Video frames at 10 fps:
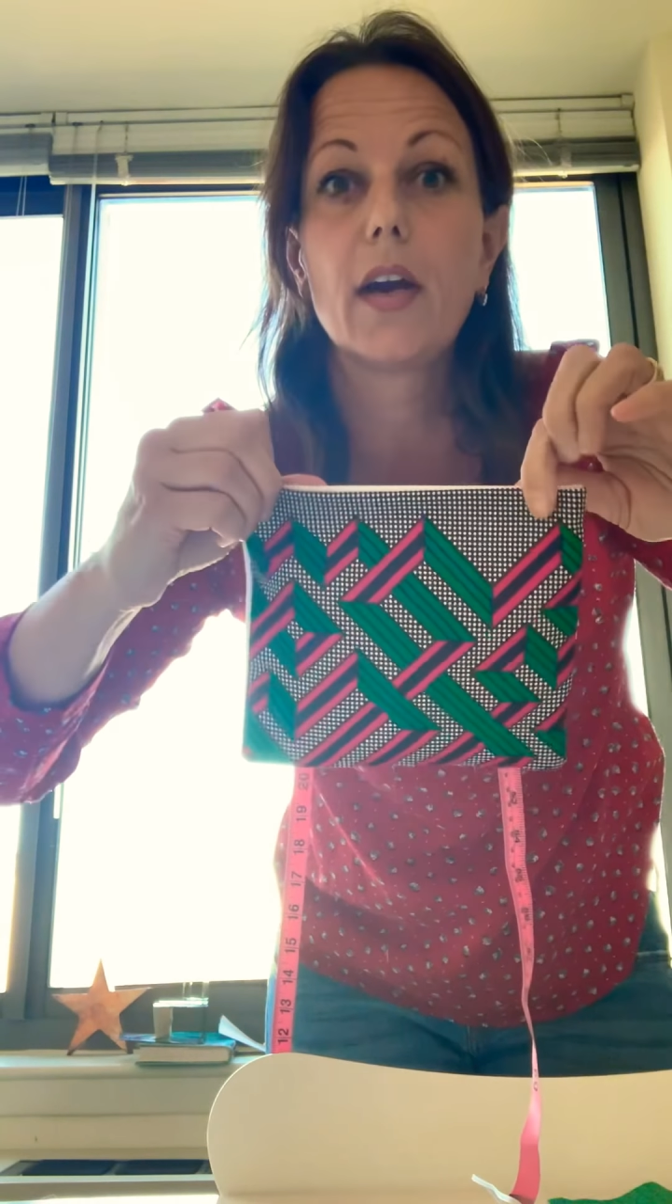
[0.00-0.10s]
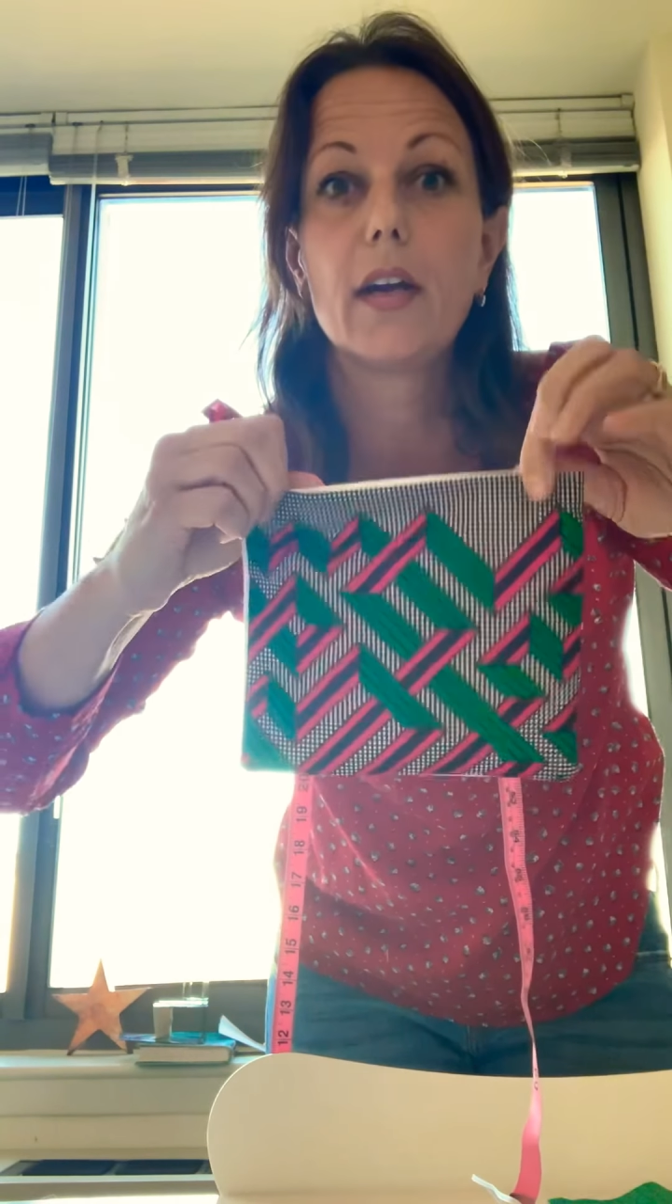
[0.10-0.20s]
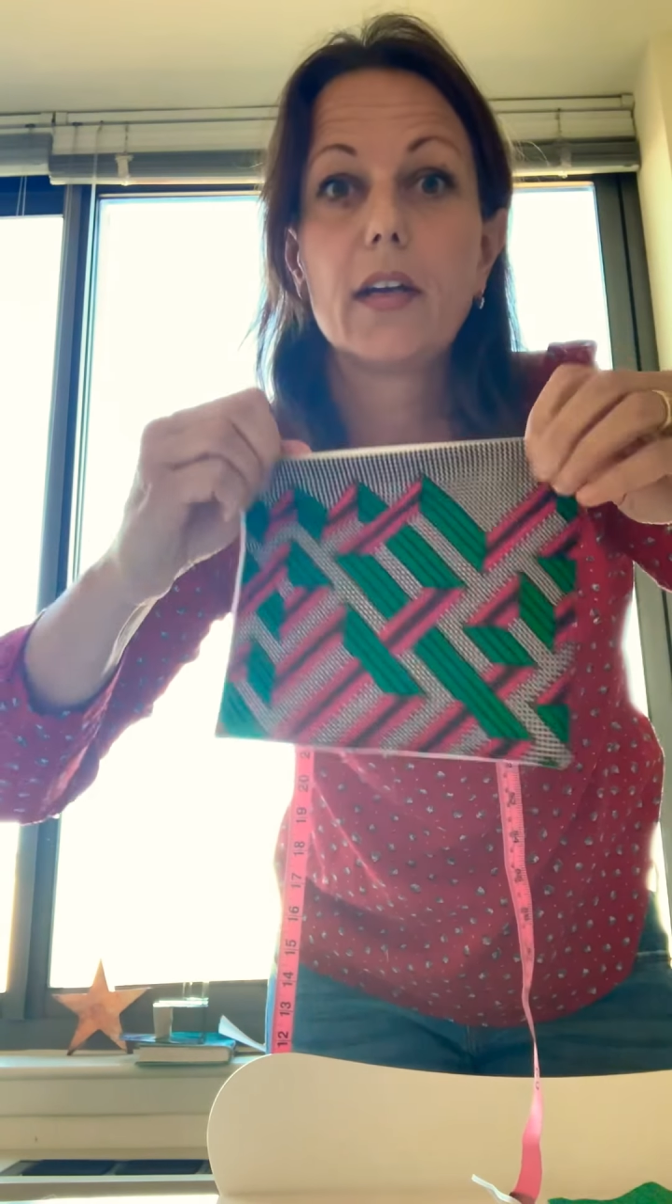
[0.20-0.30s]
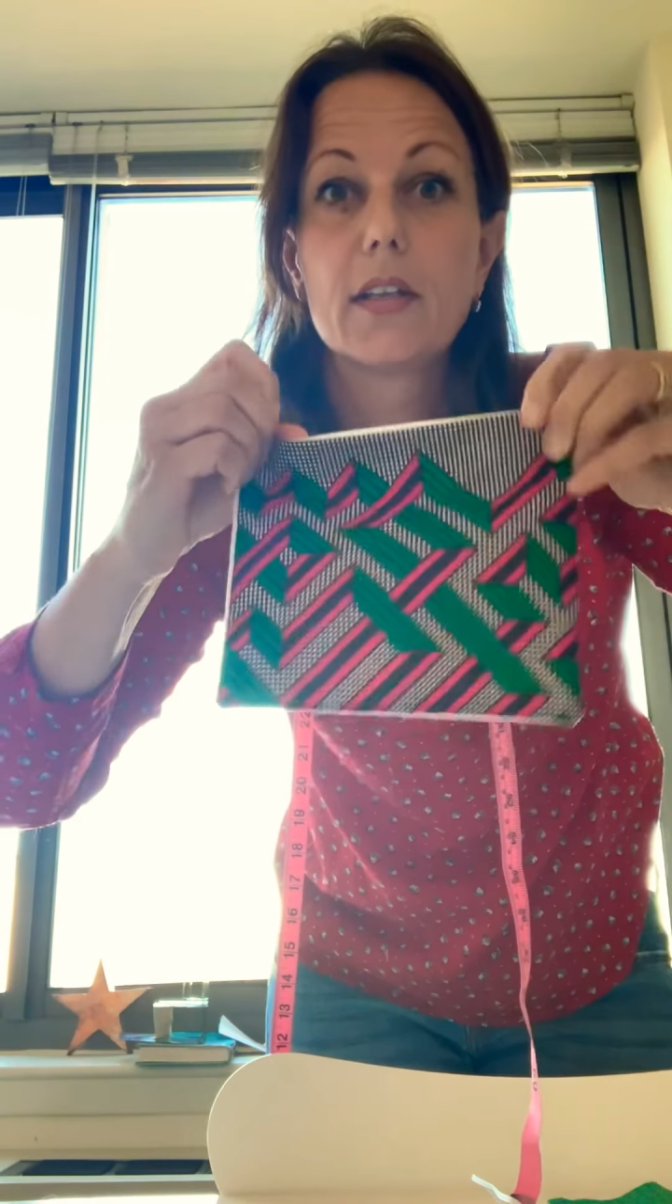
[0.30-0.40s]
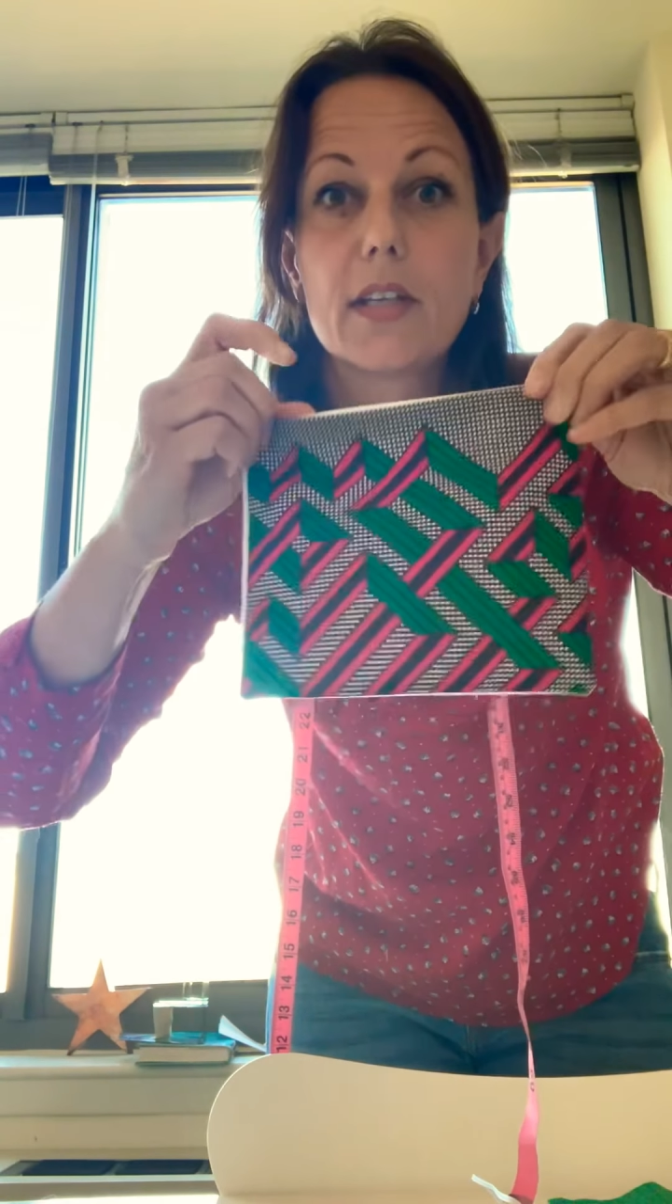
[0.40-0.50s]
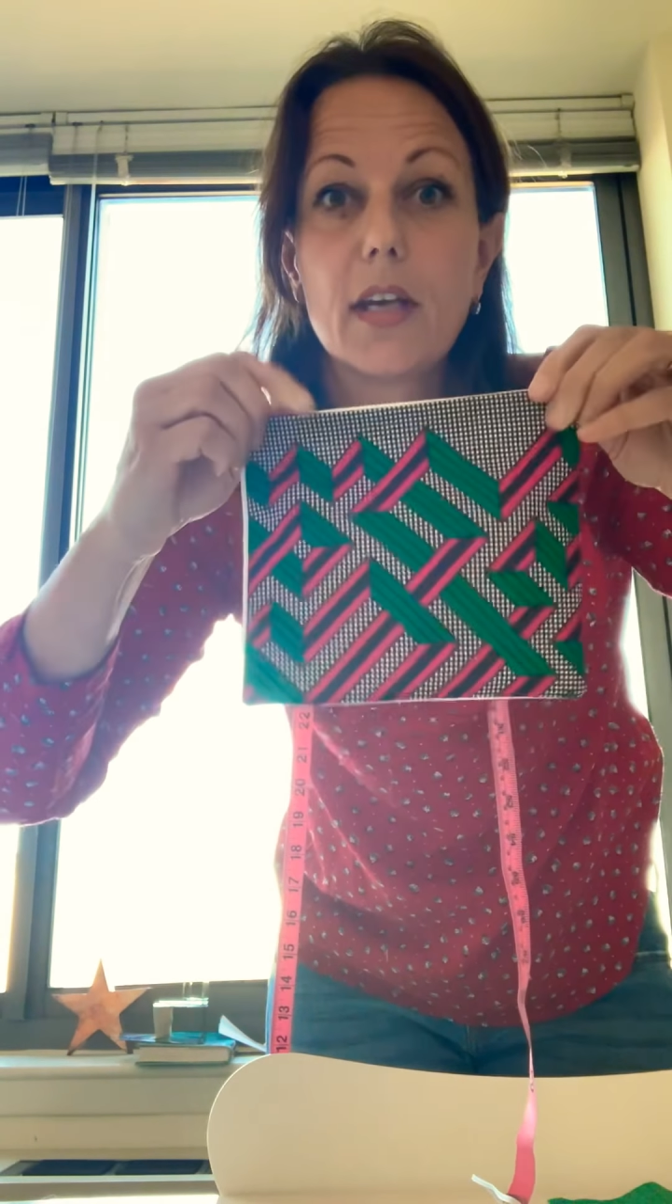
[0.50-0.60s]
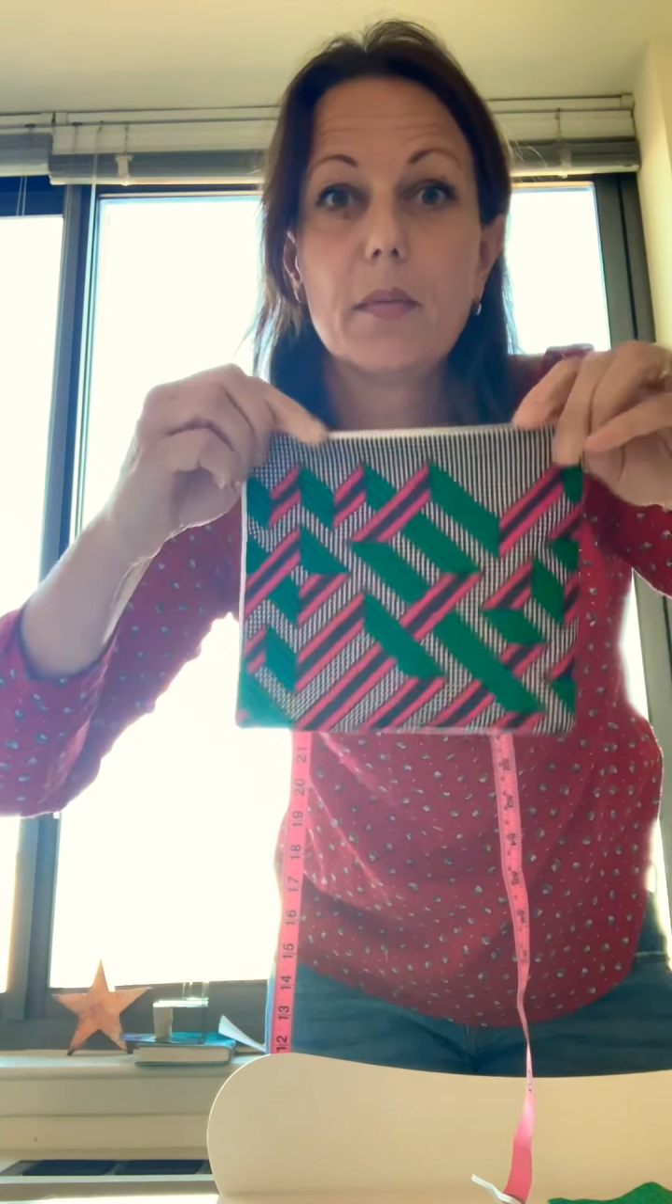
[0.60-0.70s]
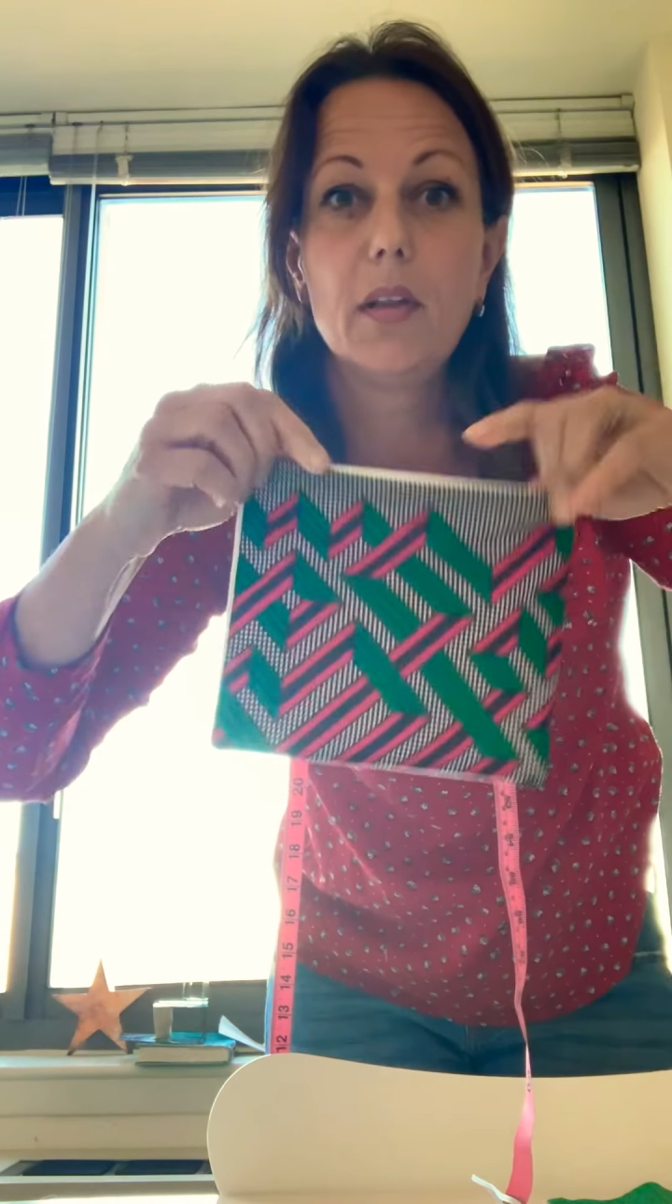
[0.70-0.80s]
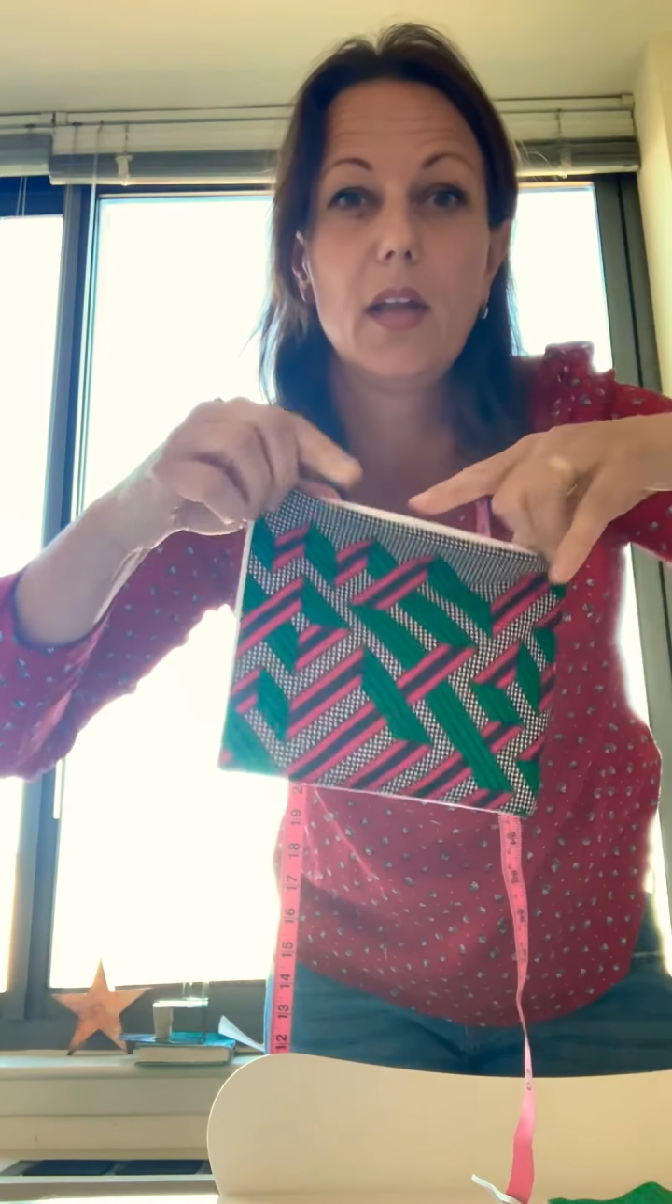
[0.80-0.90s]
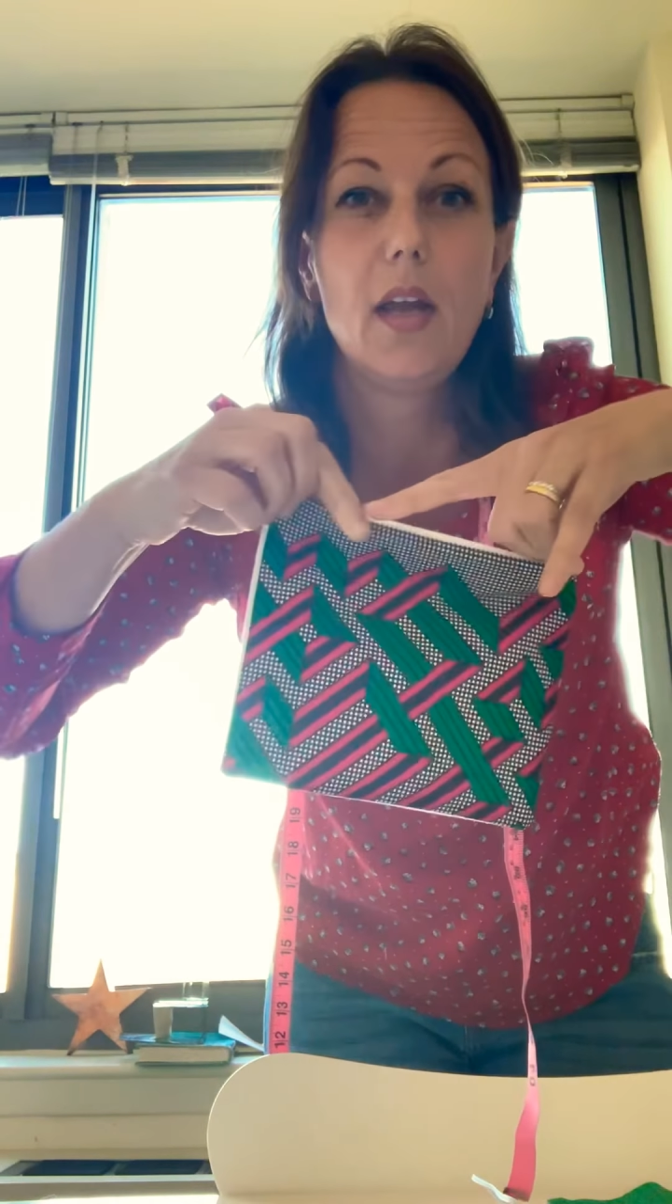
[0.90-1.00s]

ironing table